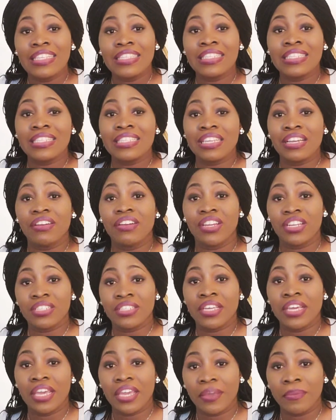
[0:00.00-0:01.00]

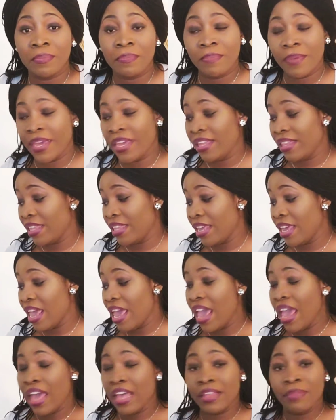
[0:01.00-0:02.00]
serious hip pain
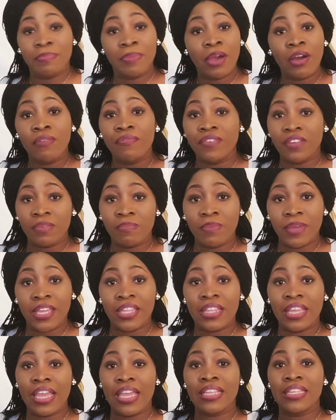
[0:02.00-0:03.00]
and pelvic
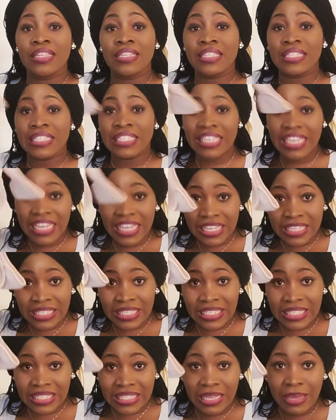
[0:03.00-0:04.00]
pain, and
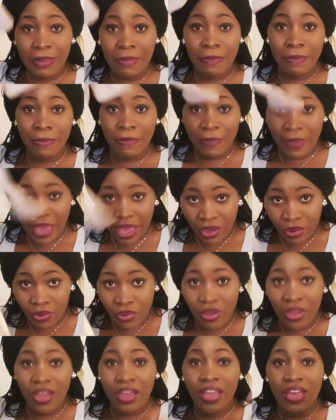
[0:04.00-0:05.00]
this belt
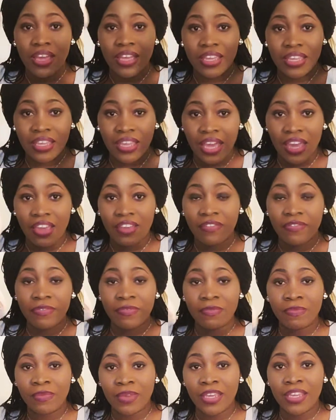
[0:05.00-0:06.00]

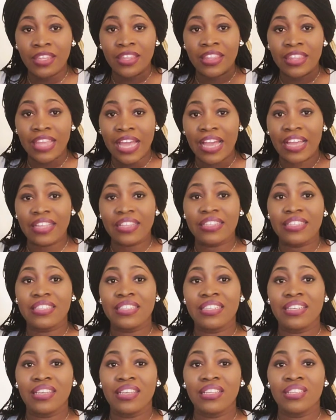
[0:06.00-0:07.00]
gave me
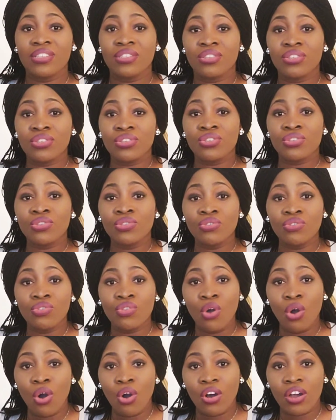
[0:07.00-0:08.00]
that
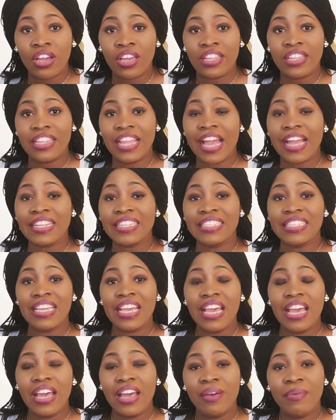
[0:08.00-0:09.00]
snug, that
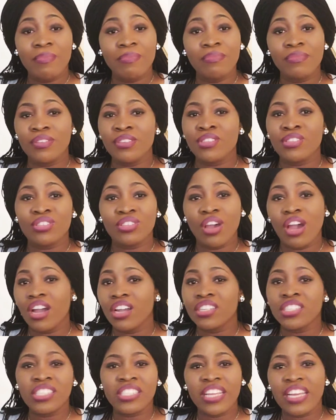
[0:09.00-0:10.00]

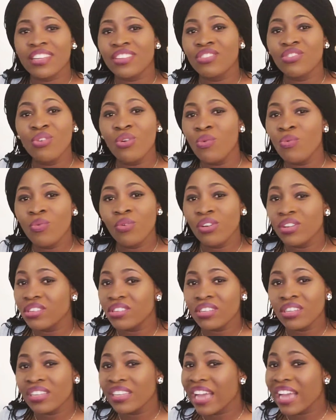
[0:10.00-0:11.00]
massage that no
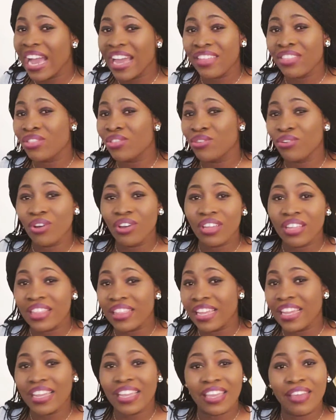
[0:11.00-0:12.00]
one, I thought
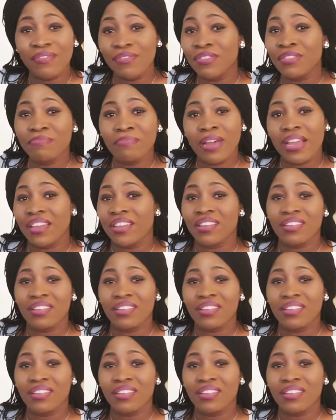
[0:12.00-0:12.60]
like even